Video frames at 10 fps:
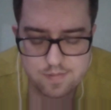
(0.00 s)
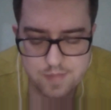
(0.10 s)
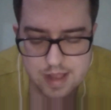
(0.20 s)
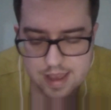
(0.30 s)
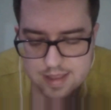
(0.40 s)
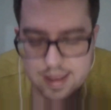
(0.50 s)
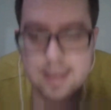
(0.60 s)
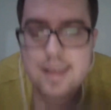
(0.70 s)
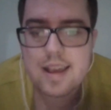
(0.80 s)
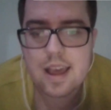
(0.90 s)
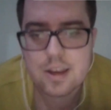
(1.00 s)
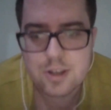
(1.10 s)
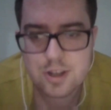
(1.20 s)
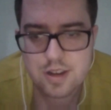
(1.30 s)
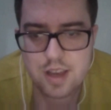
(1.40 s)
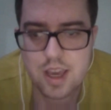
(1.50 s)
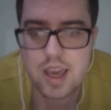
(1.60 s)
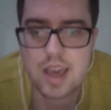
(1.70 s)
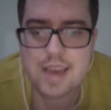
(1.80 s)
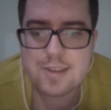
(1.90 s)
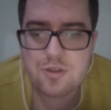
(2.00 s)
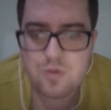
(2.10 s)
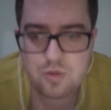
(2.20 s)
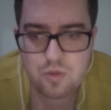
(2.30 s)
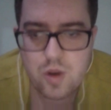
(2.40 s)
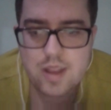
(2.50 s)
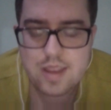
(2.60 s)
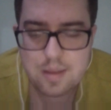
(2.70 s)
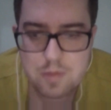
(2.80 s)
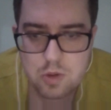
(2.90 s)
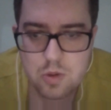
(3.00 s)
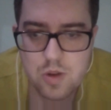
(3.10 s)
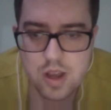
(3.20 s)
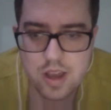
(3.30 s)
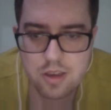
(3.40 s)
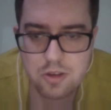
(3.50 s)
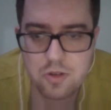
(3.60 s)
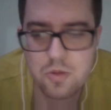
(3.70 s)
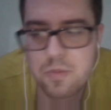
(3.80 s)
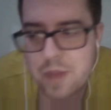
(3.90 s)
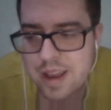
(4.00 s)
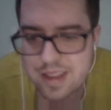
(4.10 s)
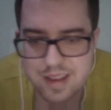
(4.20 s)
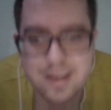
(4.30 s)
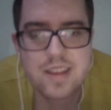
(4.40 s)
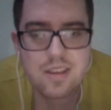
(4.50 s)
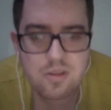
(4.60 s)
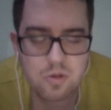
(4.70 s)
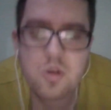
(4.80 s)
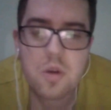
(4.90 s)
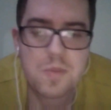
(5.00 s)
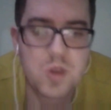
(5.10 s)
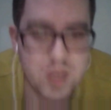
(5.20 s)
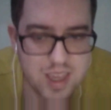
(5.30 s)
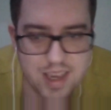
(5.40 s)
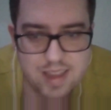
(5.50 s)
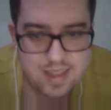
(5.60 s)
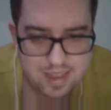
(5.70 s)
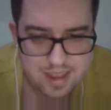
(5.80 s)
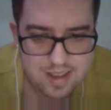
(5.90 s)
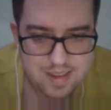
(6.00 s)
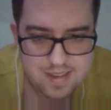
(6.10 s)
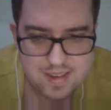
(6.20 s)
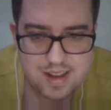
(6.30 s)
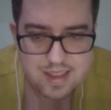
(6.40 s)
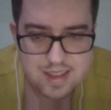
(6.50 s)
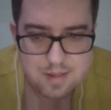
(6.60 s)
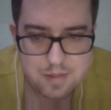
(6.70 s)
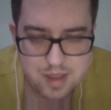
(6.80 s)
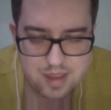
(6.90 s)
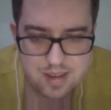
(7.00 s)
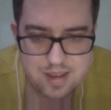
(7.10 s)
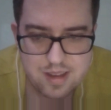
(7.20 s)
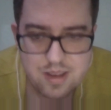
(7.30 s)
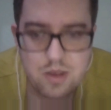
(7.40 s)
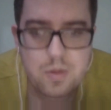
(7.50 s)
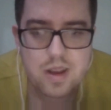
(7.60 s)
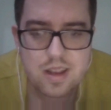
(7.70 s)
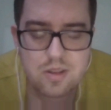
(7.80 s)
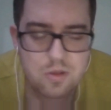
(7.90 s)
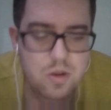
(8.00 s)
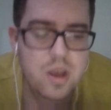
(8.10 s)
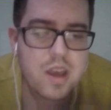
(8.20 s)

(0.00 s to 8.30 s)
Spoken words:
like taking action as you'd want him to, you might need to communicate things a little bit. You might need to